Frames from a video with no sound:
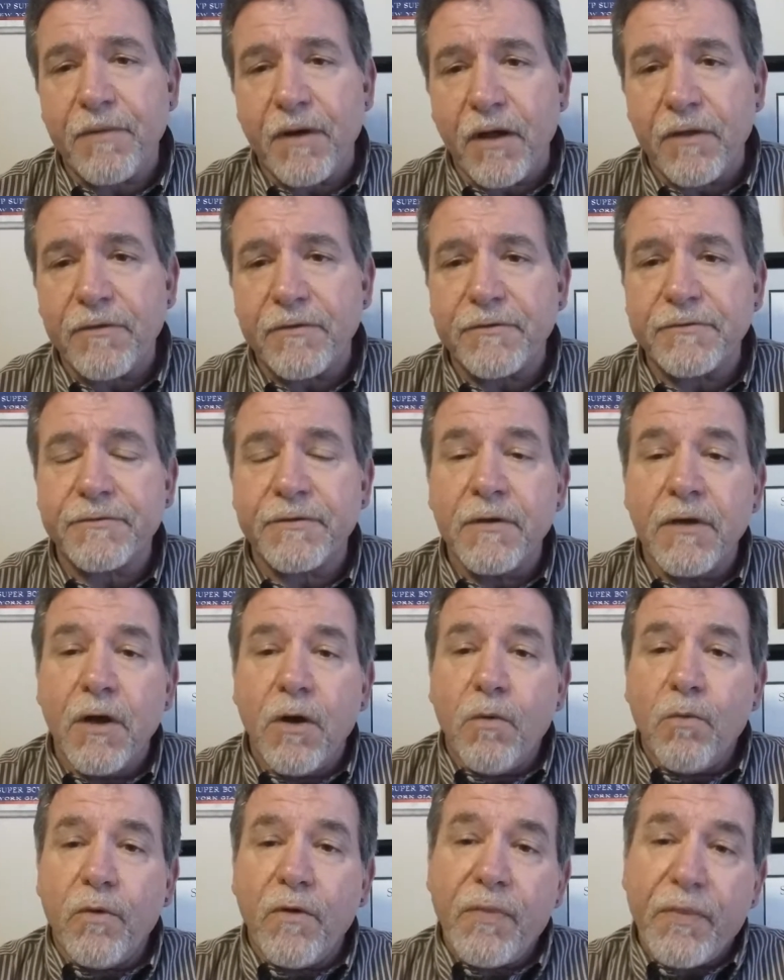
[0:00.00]
others
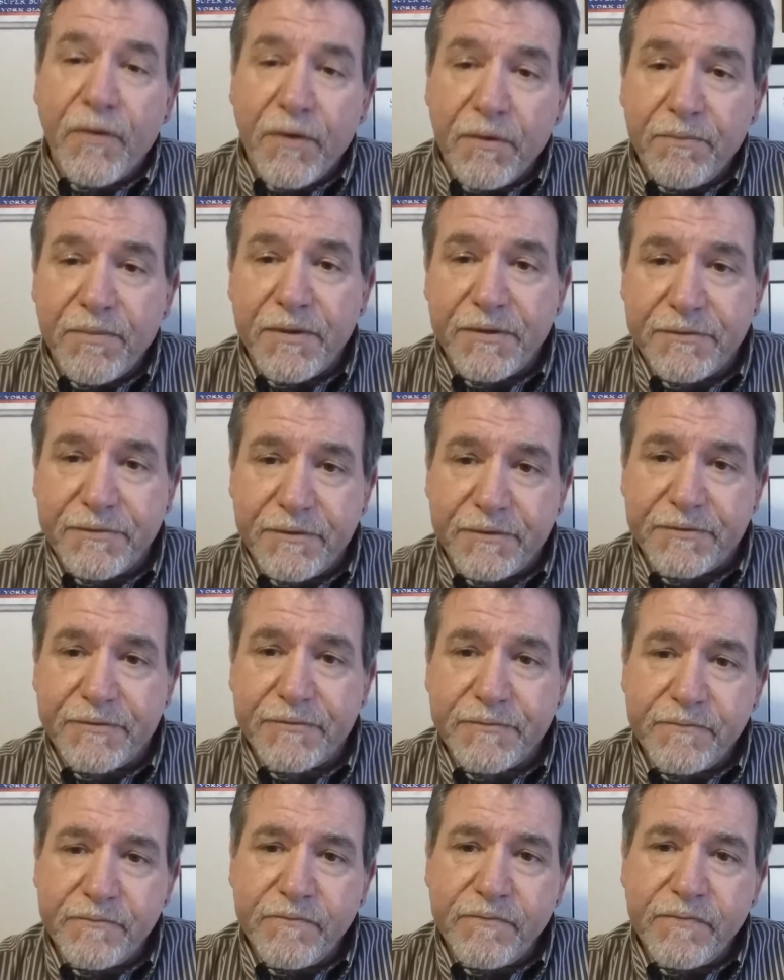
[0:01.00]
with their business.